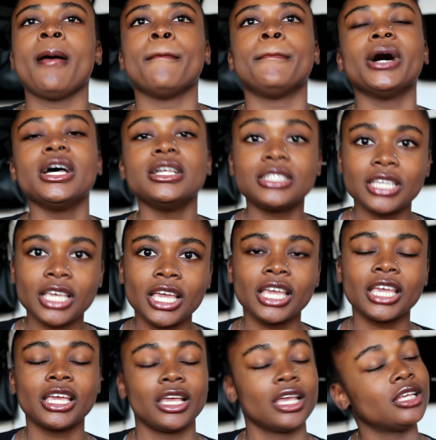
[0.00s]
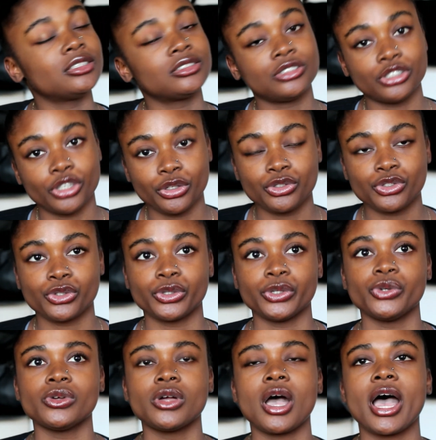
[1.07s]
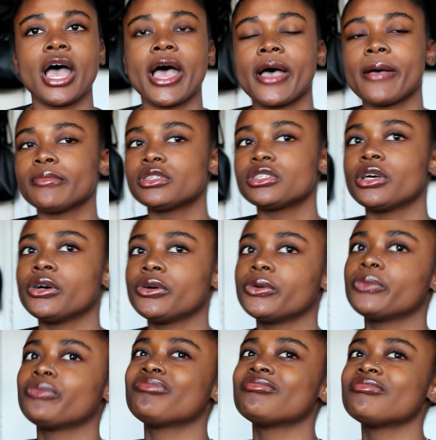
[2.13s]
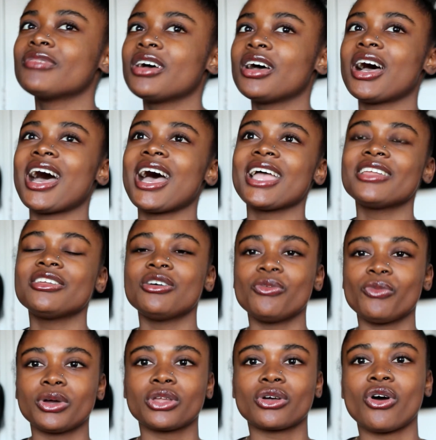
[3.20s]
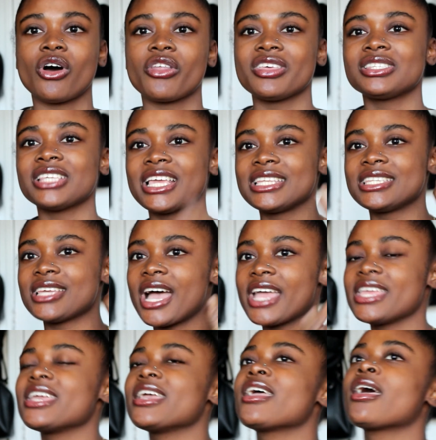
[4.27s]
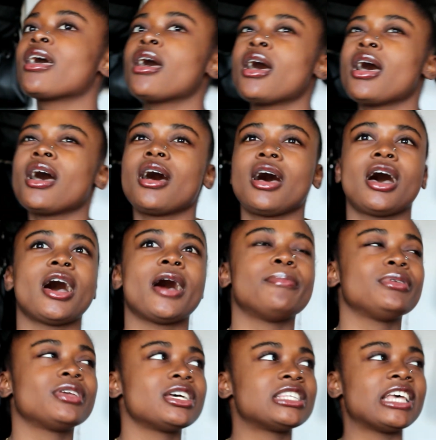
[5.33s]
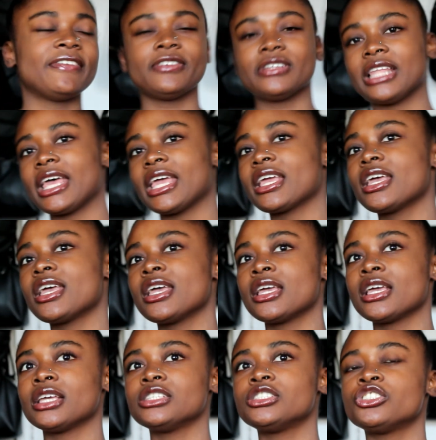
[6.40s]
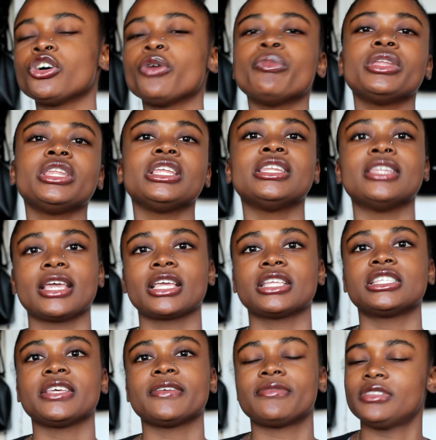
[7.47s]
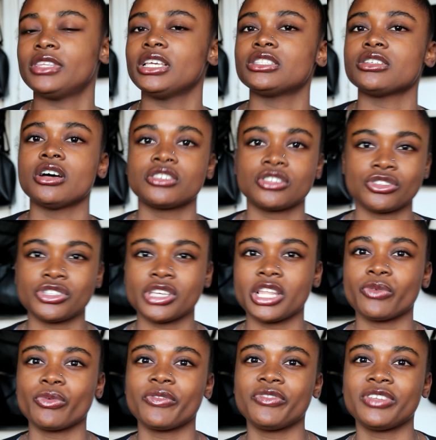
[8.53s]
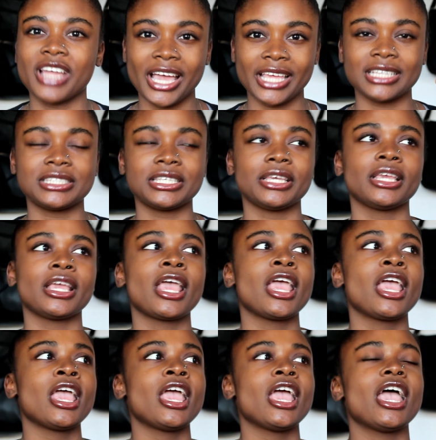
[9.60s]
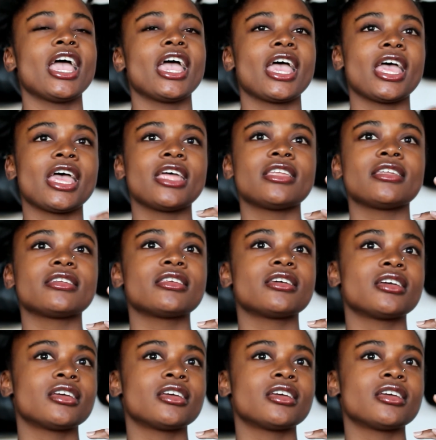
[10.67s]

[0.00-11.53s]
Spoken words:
But it's so true. So I don't want to call this a diet, because I feel like so many negative things are associated with dieting, and